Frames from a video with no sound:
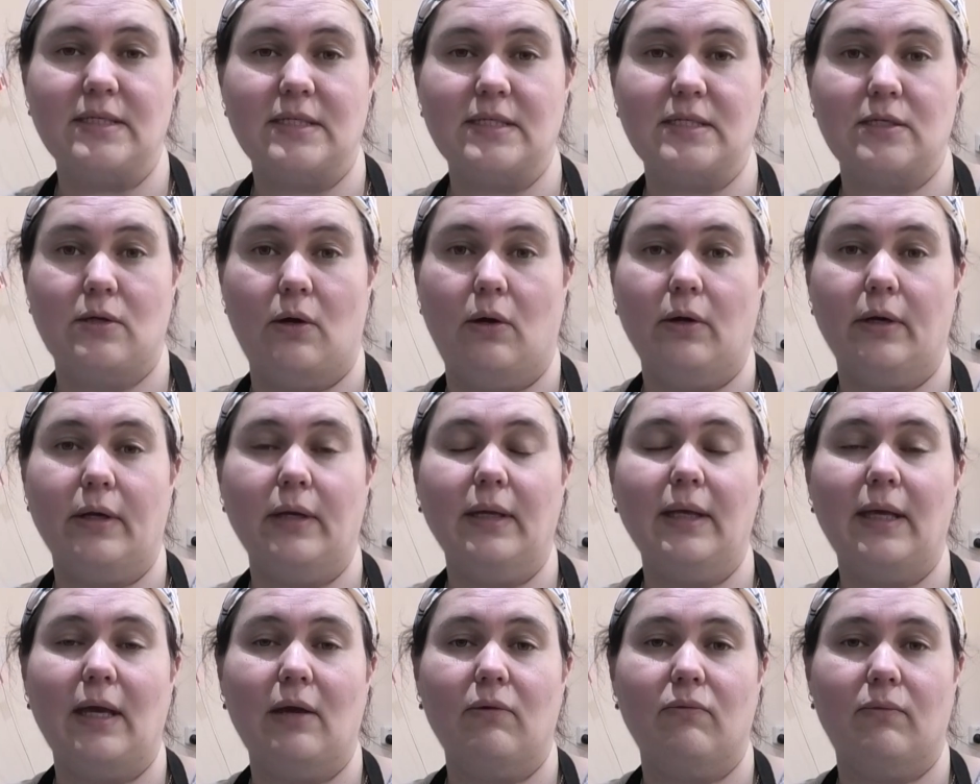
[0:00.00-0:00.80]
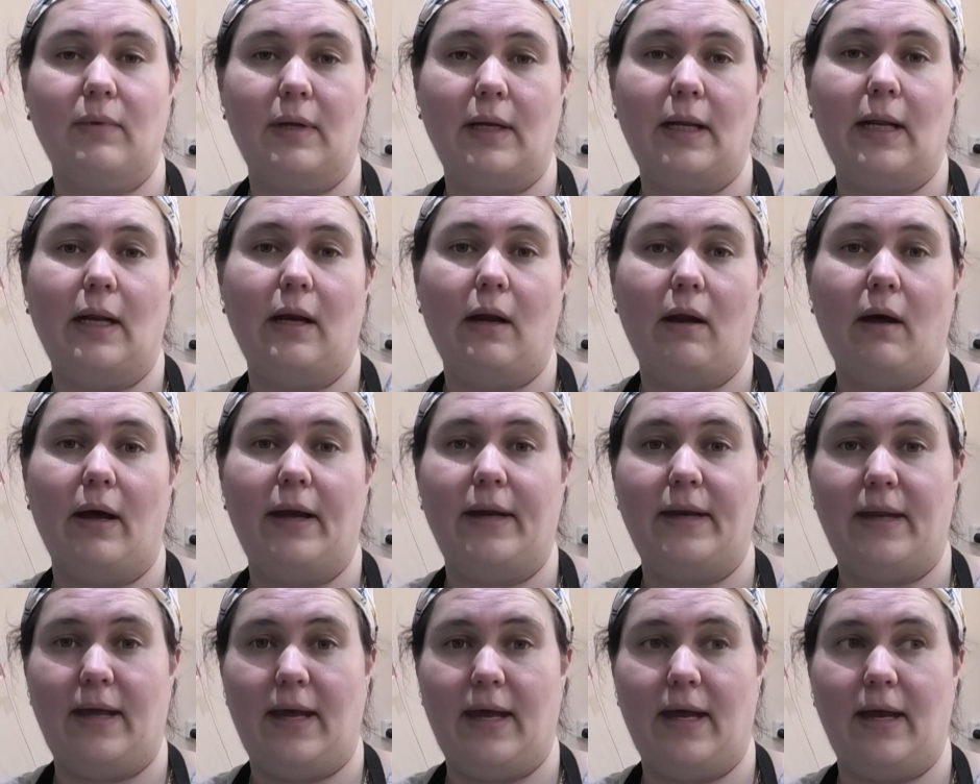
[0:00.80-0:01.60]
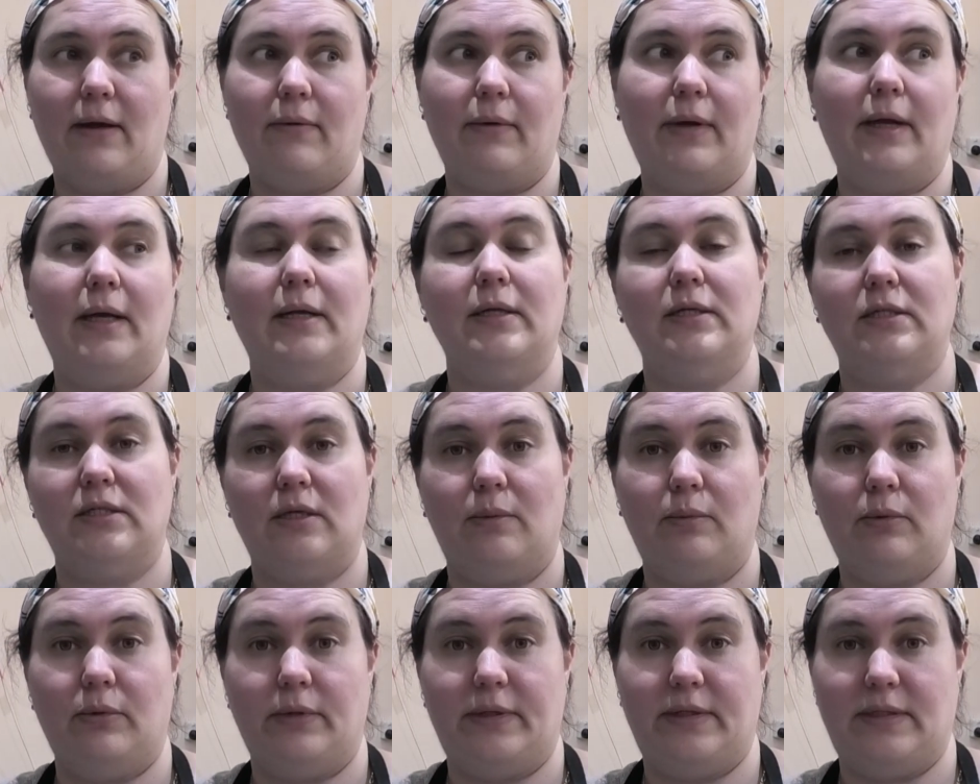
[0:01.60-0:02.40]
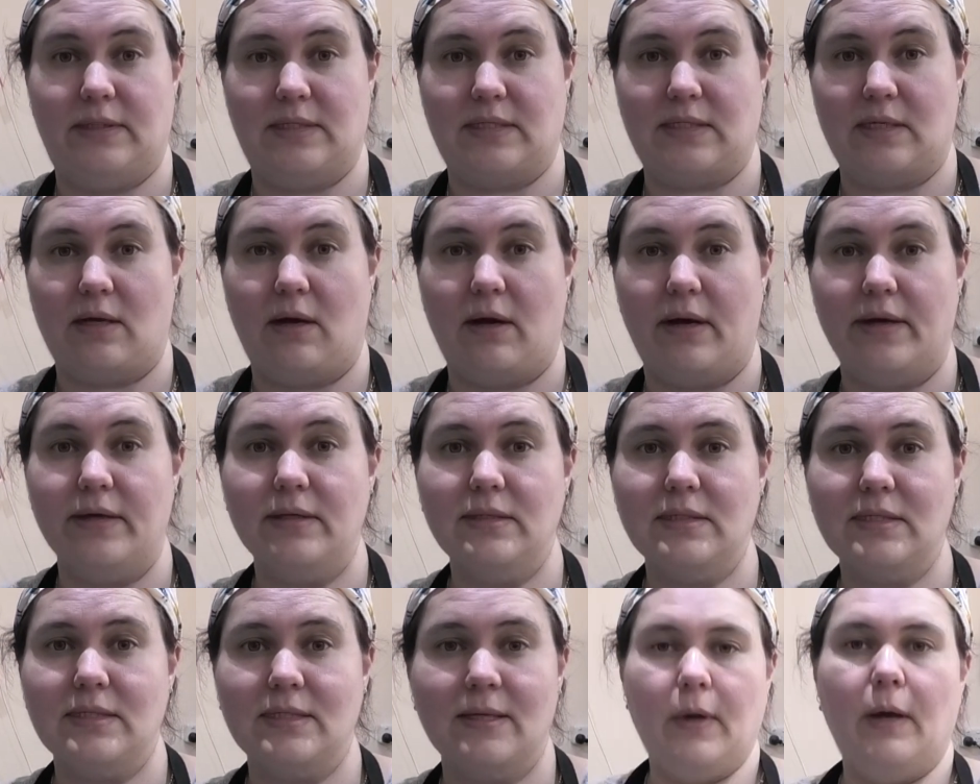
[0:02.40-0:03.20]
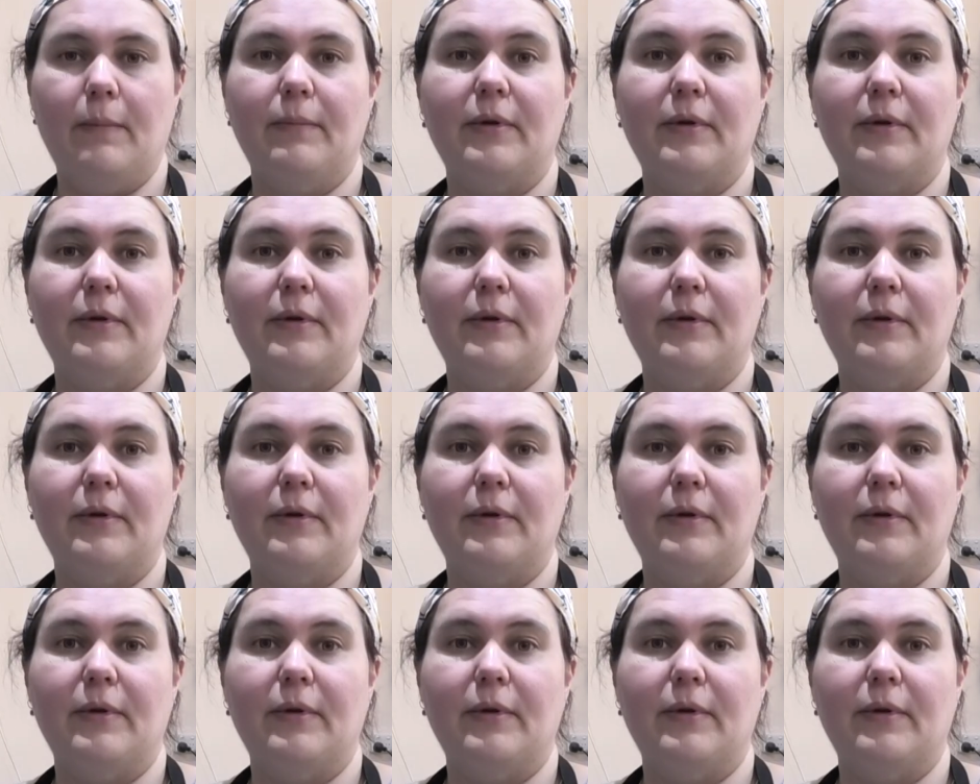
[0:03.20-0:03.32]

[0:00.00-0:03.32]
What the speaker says: It's not going to get really light, airy, and double in size.